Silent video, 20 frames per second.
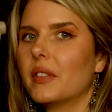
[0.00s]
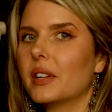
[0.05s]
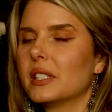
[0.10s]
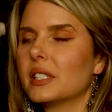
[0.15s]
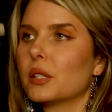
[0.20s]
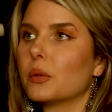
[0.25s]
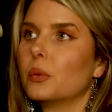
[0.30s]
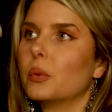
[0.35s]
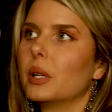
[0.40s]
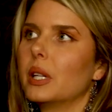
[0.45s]

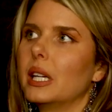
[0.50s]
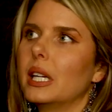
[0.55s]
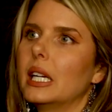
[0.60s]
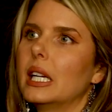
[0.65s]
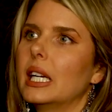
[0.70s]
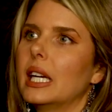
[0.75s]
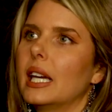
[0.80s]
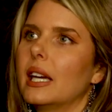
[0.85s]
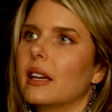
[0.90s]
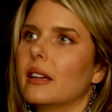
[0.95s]
That's a
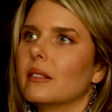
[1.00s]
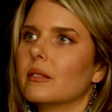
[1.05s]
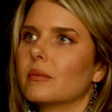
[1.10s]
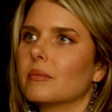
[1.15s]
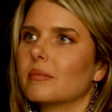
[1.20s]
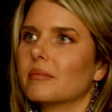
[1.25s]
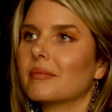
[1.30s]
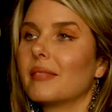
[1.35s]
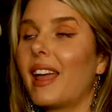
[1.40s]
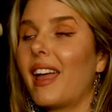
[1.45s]
really
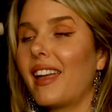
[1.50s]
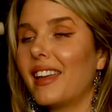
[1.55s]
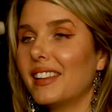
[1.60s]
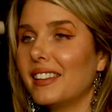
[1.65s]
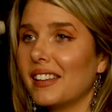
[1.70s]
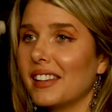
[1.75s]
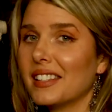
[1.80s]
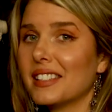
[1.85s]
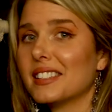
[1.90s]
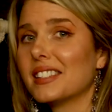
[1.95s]

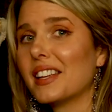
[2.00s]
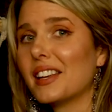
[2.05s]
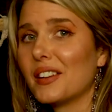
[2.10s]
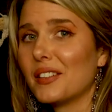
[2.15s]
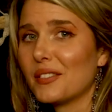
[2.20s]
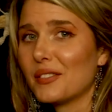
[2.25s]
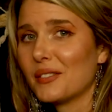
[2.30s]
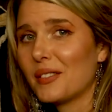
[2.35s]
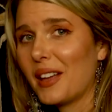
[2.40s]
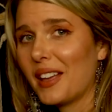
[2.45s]
handy set
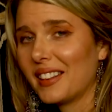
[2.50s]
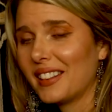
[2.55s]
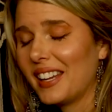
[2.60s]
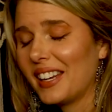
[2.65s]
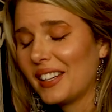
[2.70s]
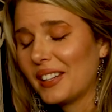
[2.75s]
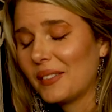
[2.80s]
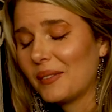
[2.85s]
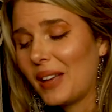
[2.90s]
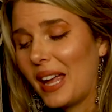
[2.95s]
of
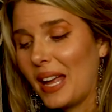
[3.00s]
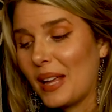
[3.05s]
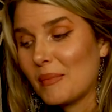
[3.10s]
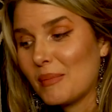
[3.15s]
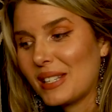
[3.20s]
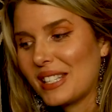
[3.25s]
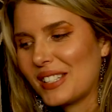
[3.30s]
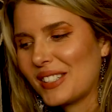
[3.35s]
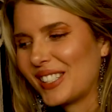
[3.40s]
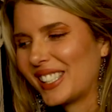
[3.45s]
like
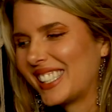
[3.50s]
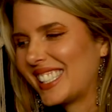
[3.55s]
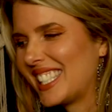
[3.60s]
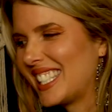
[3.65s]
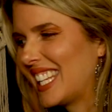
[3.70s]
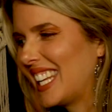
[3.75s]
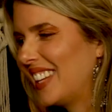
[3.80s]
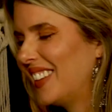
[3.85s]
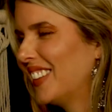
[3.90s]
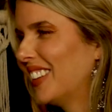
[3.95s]
hand
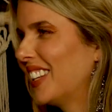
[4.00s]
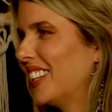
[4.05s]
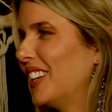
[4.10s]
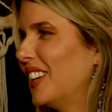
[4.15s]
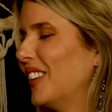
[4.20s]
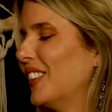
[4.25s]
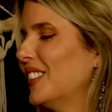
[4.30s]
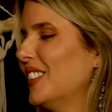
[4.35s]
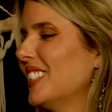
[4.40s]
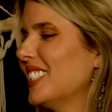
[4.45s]
positions that you
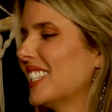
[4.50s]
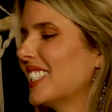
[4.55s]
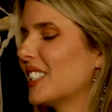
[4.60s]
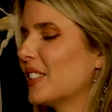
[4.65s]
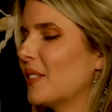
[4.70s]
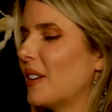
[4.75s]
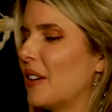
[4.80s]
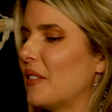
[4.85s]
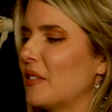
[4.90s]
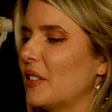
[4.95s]
can use as
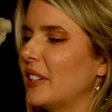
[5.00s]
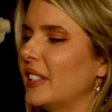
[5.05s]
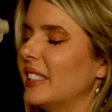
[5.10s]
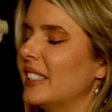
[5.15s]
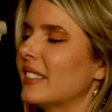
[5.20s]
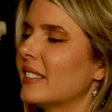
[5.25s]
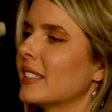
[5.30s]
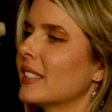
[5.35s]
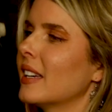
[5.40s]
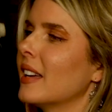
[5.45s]
a
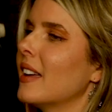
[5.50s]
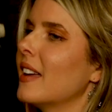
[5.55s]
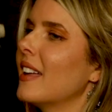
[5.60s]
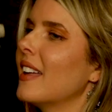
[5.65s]
reference.